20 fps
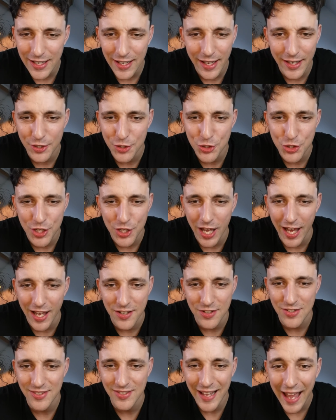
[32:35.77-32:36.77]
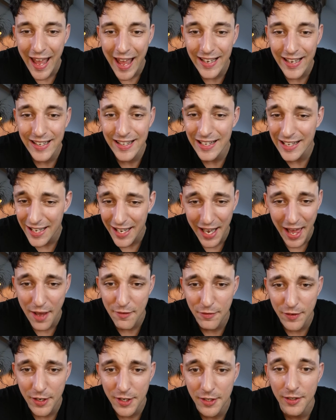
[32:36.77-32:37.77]
letters, guys? 10,
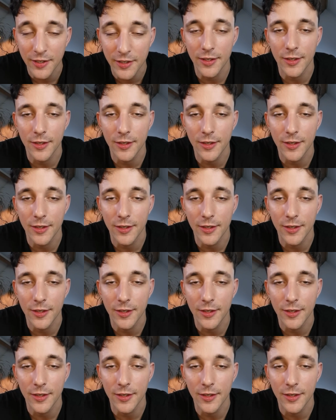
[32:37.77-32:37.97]
11? 1,